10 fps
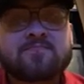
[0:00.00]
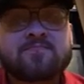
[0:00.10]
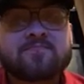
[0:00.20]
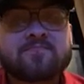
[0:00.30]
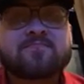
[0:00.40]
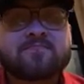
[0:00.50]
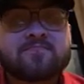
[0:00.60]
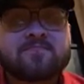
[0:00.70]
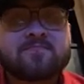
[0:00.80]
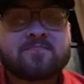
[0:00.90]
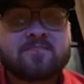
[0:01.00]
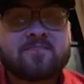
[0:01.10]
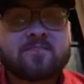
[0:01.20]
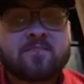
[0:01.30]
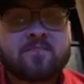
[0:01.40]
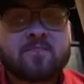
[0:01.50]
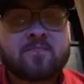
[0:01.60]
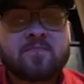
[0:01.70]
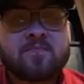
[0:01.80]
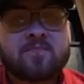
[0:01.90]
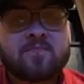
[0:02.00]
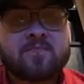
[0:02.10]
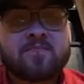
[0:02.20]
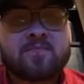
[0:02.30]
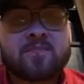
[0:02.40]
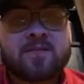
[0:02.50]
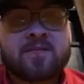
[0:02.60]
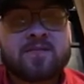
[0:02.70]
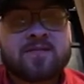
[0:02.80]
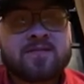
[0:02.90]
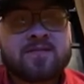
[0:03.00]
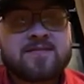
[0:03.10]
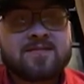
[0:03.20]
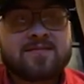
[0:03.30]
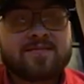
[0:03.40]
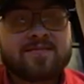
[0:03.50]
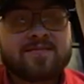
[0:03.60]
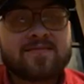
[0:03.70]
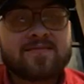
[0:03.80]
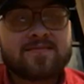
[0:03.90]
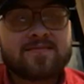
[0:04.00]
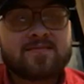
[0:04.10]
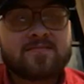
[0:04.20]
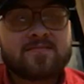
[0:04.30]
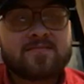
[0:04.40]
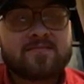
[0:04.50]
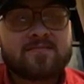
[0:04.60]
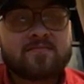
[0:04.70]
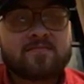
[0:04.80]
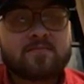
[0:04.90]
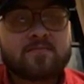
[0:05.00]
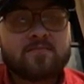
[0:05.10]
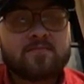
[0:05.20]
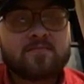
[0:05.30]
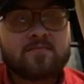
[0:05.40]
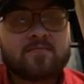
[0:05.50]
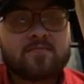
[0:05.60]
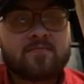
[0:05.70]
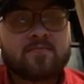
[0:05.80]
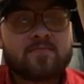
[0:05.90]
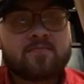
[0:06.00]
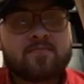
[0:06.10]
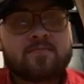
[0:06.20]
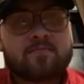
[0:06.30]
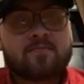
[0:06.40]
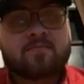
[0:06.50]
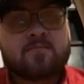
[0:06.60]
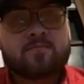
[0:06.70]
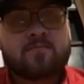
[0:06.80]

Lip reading: The person shown says nothing.